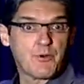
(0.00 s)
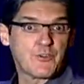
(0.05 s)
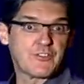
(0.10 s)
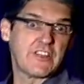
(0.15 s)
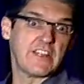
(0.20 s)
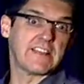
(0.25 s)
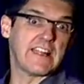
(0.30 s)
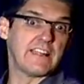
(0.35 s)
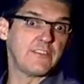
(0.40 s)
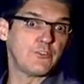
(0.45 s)
push
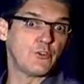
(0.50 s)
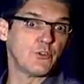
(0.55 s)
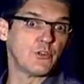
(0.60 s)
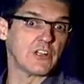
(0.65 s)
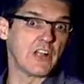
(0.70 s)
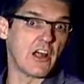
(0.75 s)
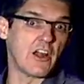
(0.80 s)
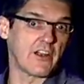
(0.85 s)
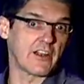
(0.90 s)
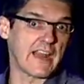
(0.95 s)
it into
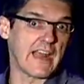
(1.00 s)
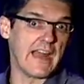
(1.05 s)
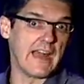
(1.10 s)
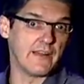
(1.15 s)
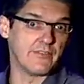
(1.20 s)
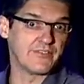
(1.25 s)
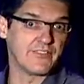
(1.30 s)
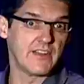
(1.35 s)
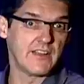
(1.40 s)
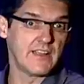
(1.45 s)
an
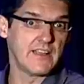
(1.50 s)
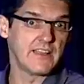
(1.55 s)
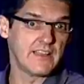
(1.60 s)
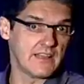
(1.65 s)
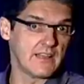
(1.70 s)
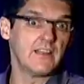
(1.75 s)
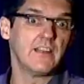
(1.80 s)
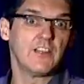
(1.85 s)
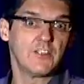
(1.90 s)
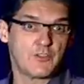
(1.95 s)
archive, you
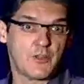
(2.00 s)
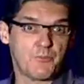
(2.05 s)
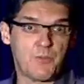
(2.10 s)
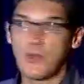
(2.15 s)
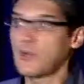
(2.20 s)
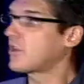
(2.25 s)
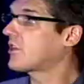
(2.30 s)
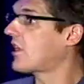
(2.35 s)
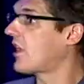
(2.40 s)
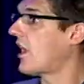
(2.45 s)
know, the
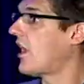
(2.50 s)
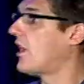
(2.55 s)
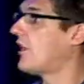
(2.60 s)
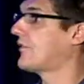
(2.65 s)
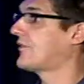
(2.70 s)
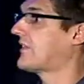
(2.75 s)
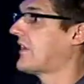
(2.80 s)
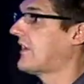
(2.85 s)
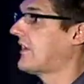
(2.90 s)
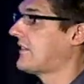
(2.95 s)
bulk
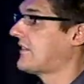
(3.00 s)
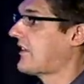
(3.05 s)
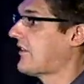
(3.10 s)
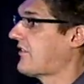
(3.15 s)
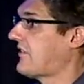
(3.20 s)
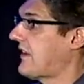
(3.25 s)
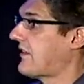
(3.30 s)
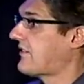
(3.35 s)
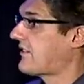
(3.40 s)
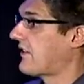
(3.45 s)
of the, the
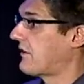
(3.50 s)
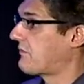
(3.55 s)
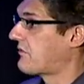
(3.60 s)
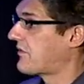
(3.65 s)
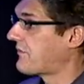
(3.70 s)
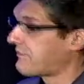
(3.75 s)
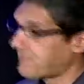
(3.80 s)
systems.